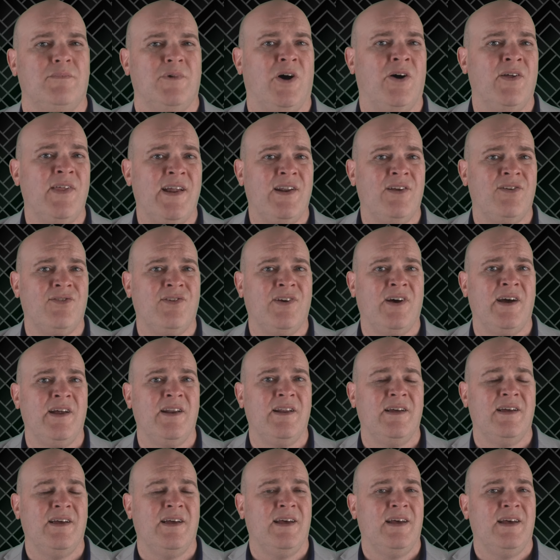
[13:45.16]
All that aside,
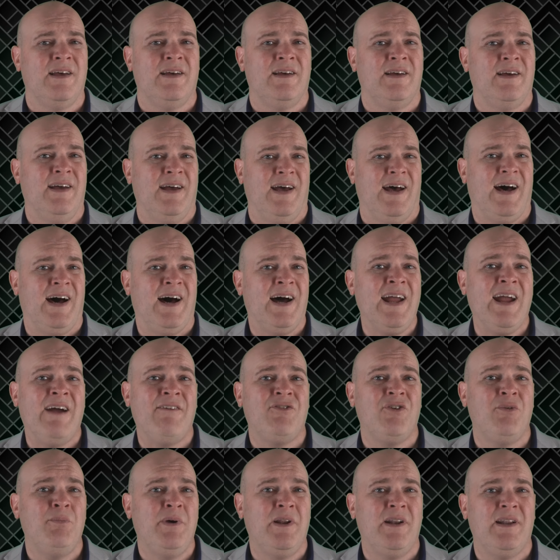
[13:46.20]
I have
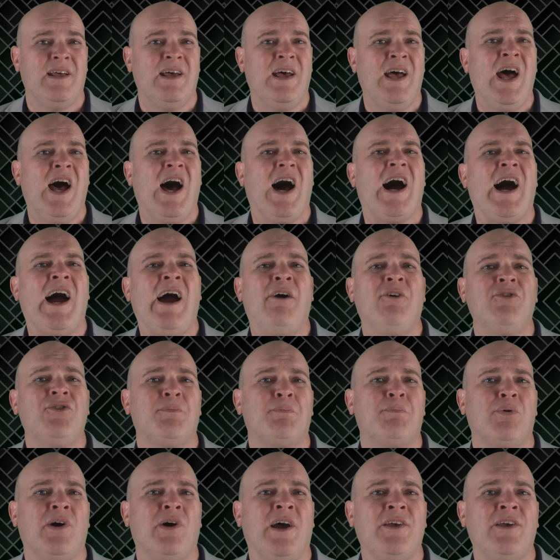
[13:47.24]
to admit, I was
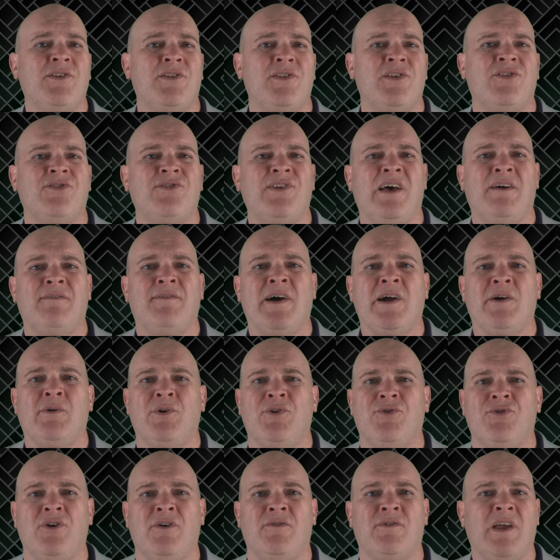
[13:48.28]
surprised that the Sapphire
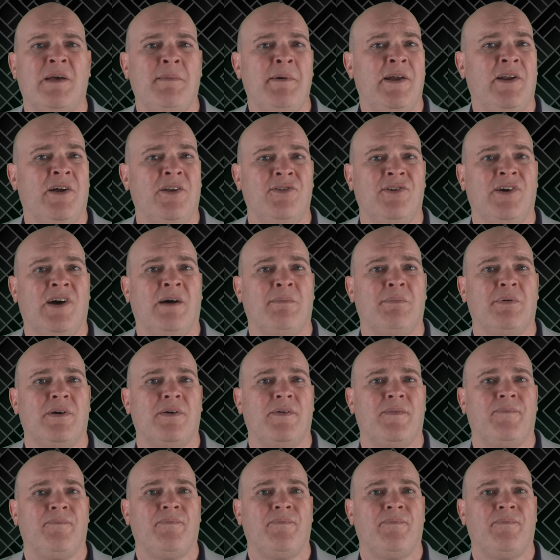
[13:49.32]
Reserve came out on top.